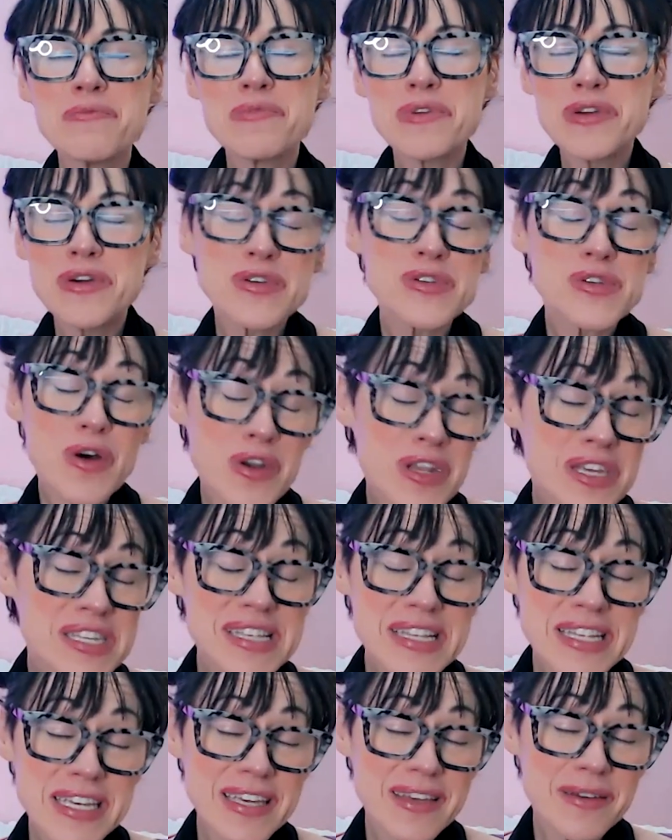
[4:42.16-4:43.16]
Because
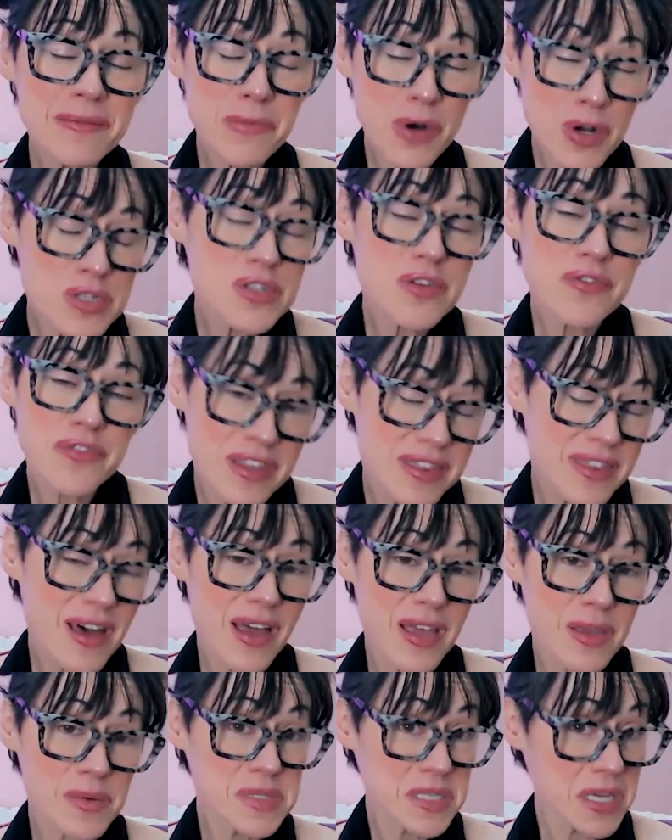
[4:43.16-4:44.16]
honestly, most of the
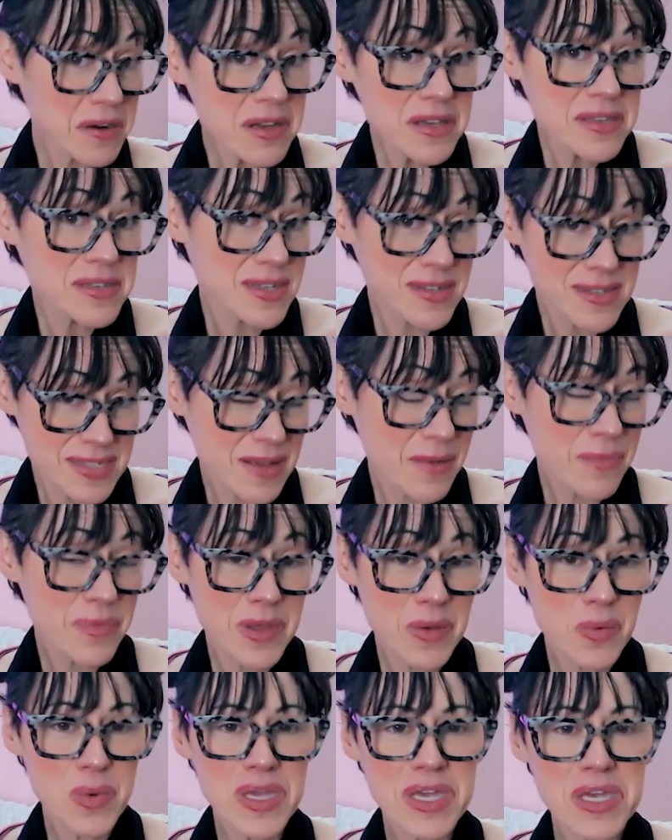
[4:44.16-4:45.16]
times there is
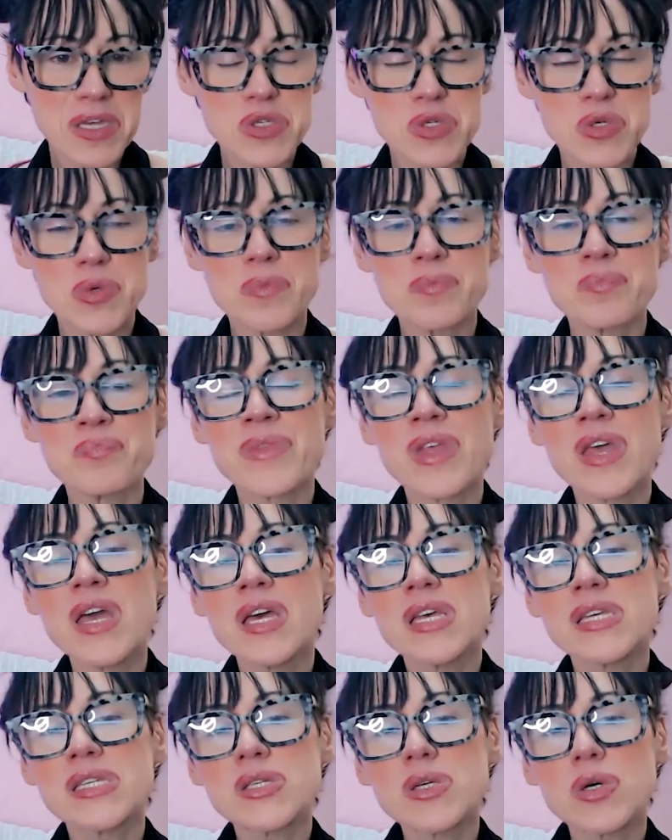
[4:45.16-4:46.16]
something we can do.
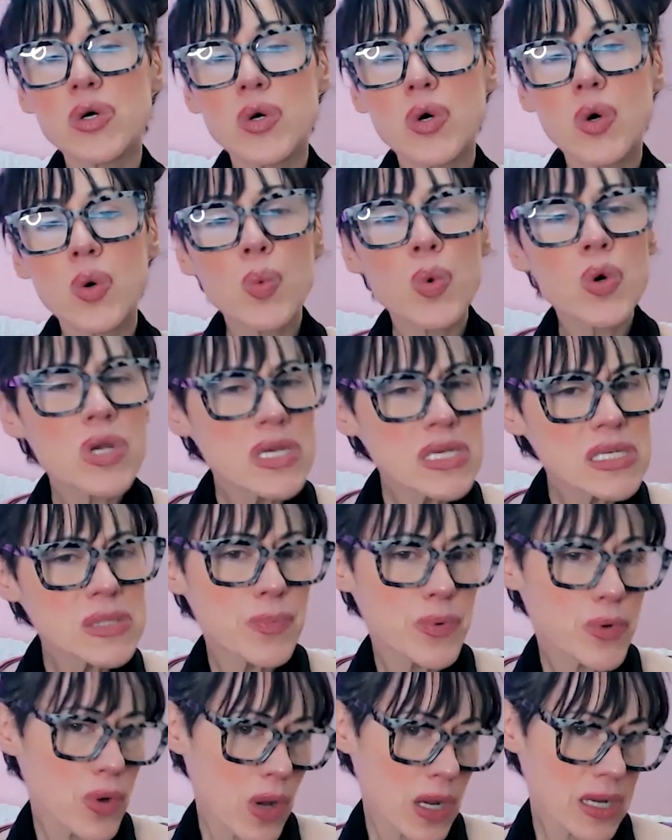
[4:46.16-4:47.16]
So, what is
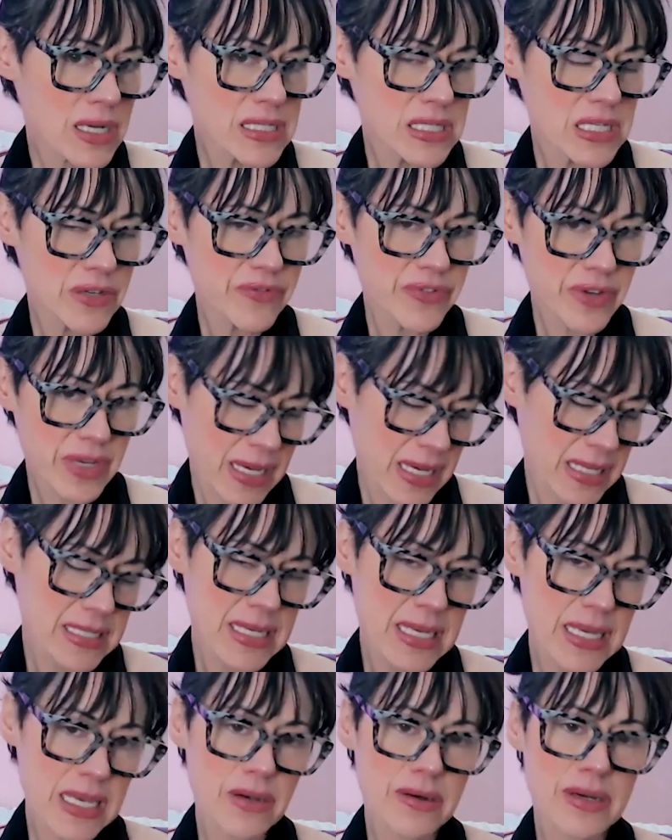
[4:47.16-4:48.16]
proactive
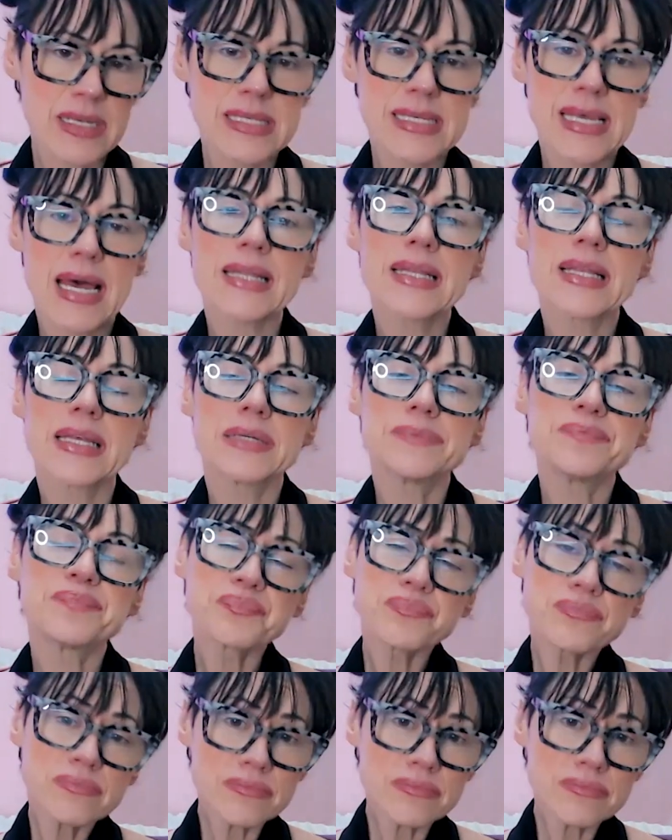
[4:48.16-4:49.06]
cat care exactly?